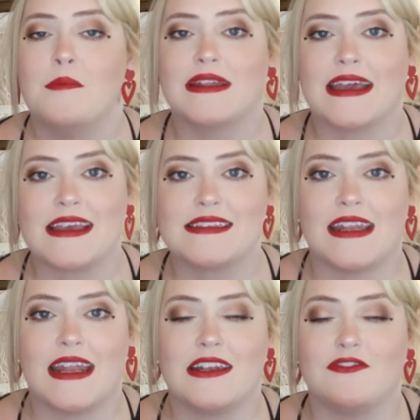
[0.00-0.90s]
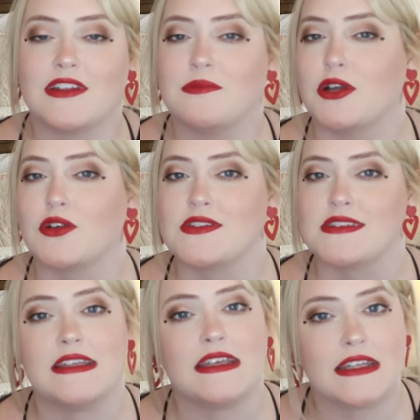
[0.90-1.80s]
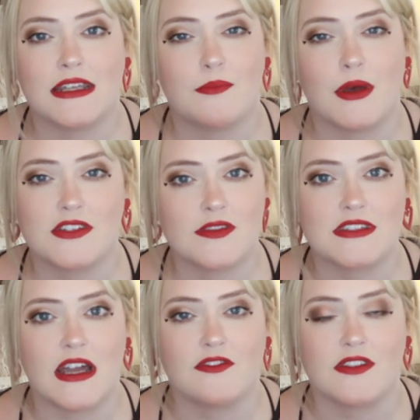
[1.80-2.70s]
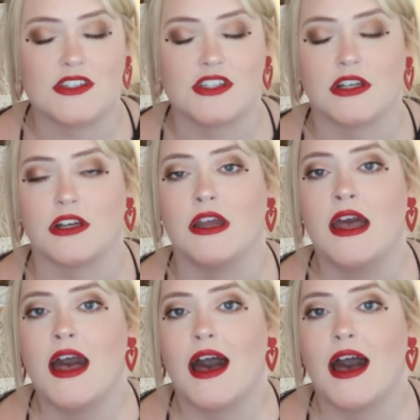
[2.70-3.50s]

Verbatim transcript: But like I said, I didn't feel like my girls needed a bunch of stuff this year,